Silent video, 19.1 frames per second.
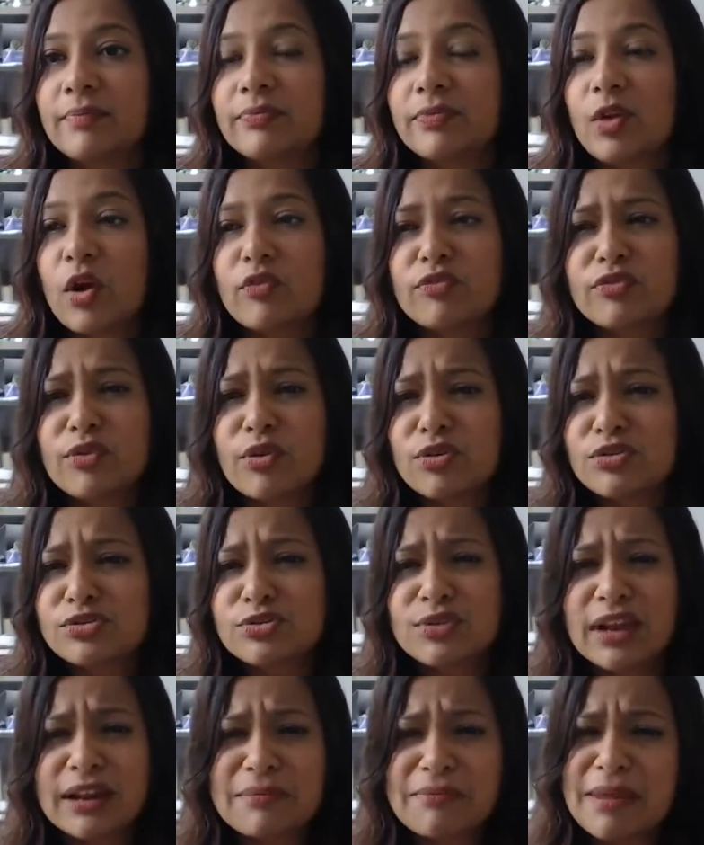of course, you
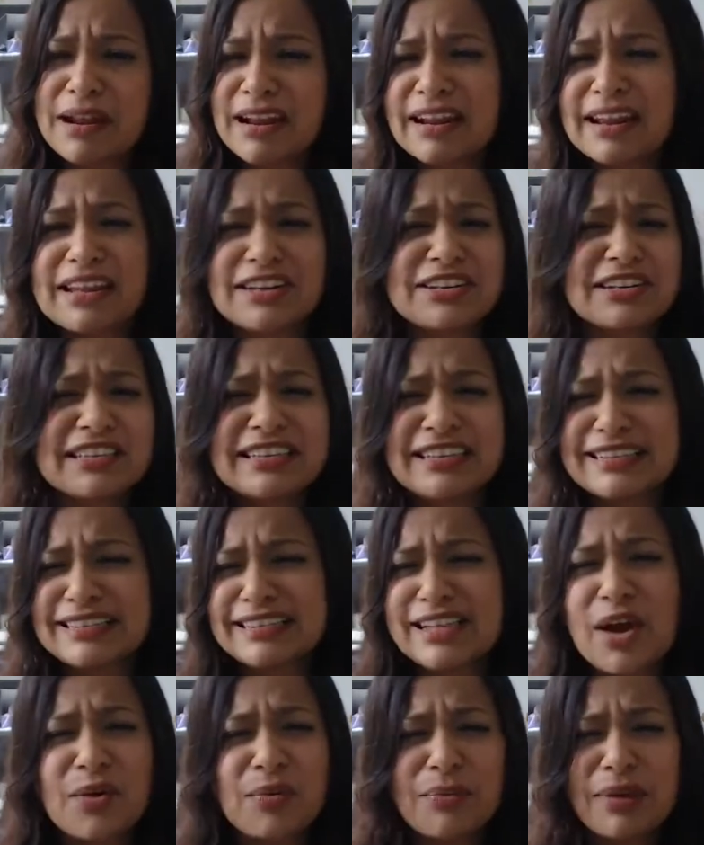get meditations and
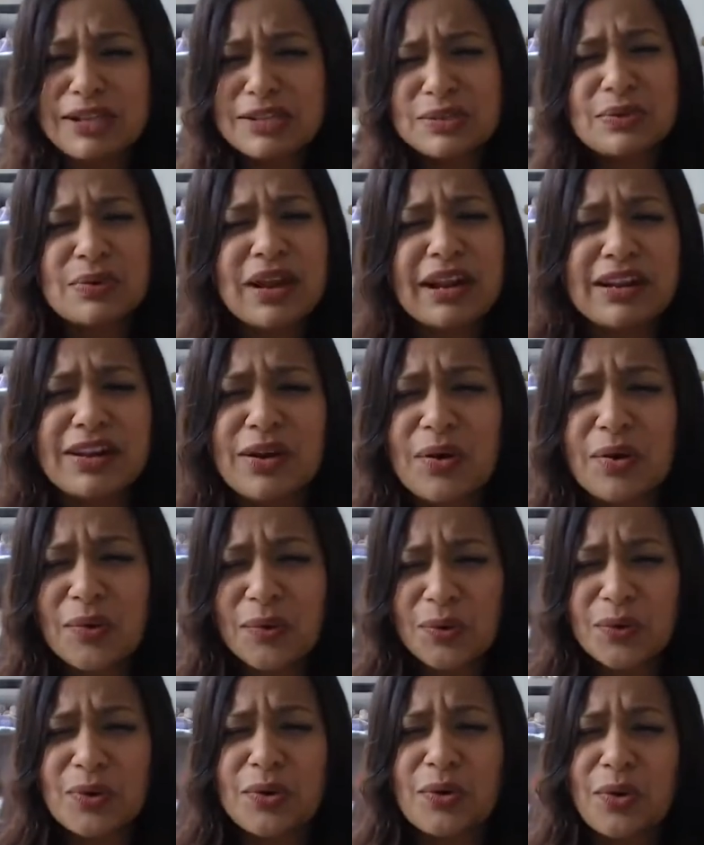sound baths. You get a
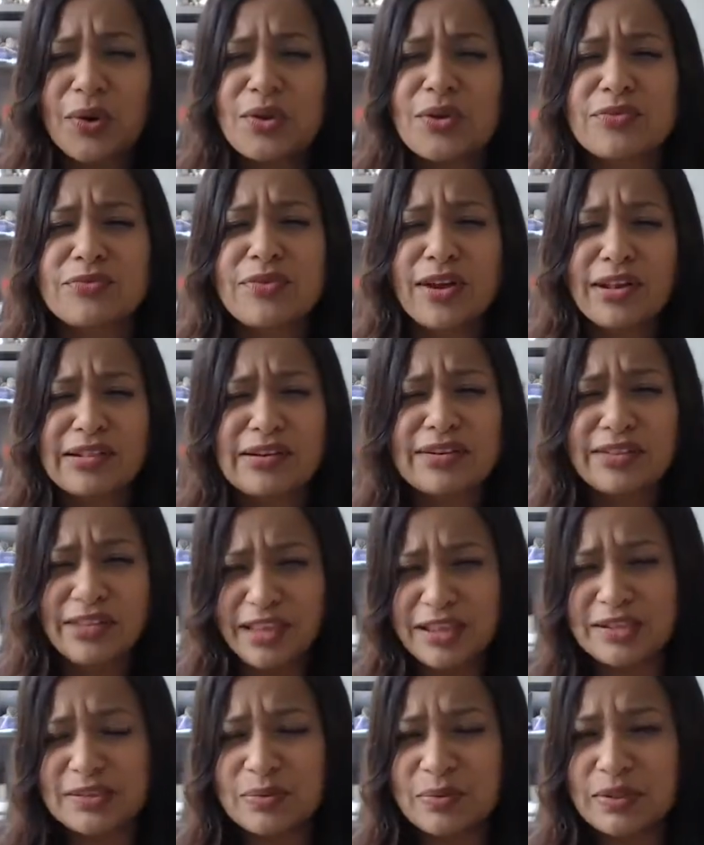whole lot of other
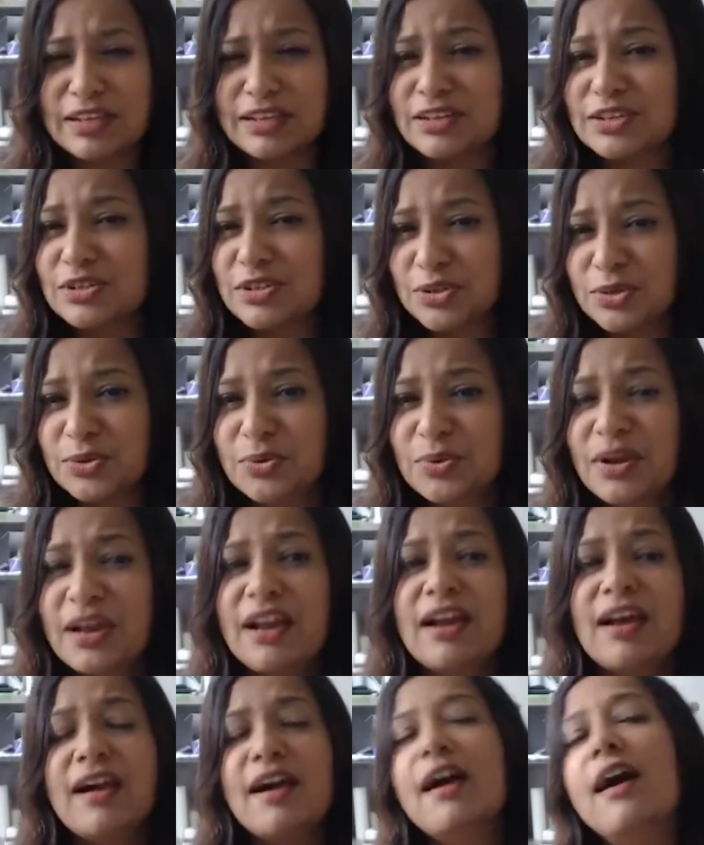things with it too,
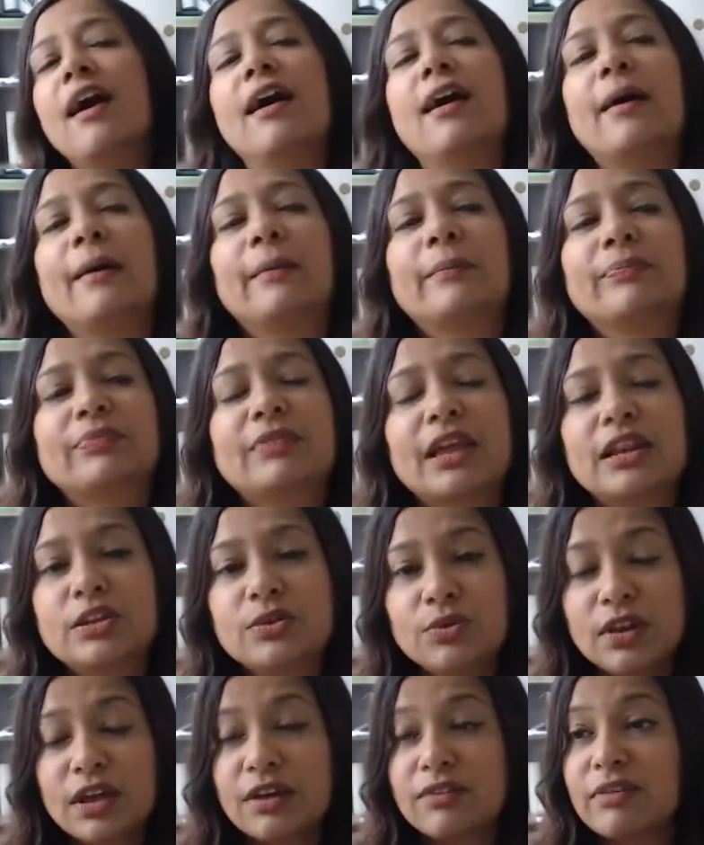that you
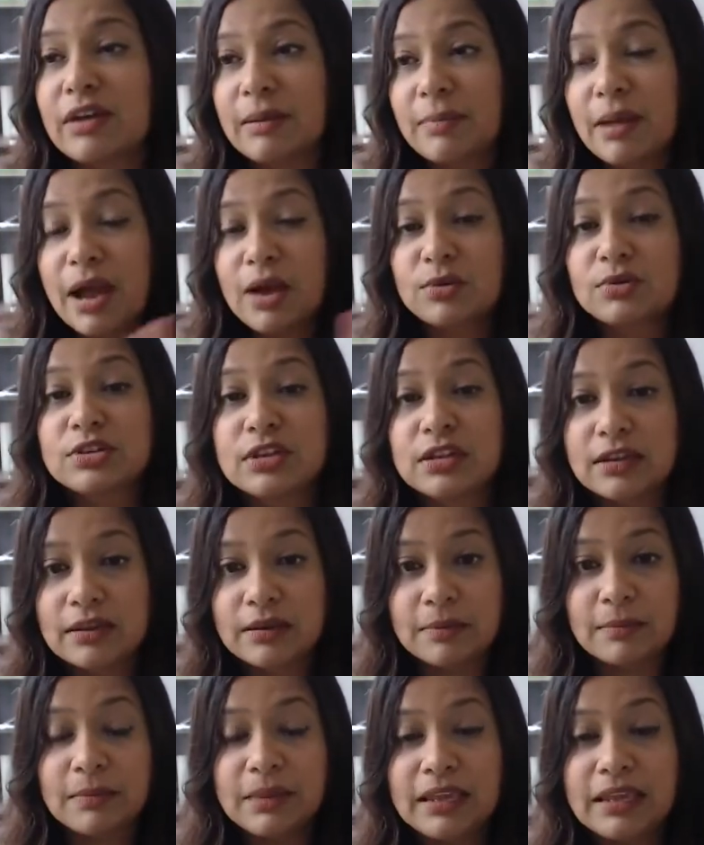love about
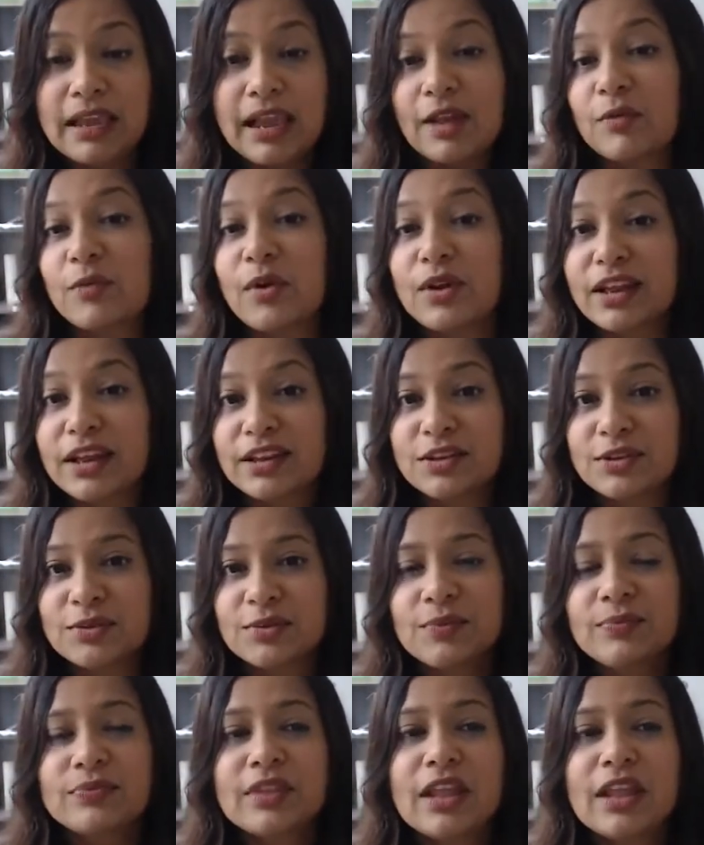me and what I do.